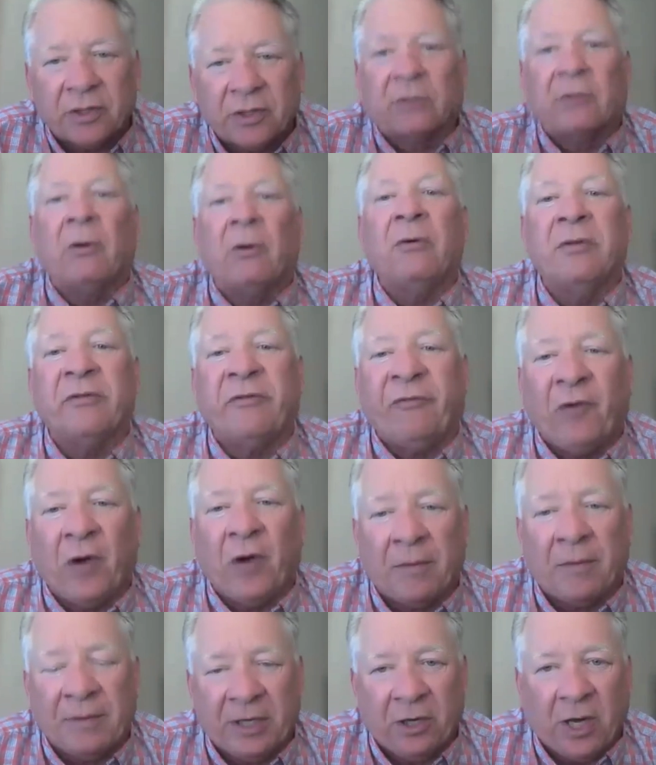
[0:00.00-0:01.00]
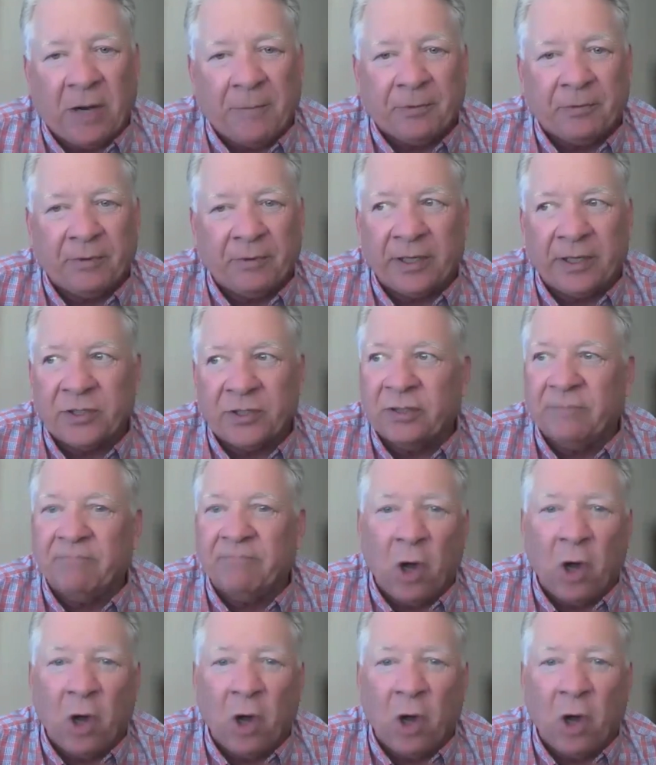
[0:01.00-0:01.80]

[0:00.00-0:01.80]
to grow the farming operation.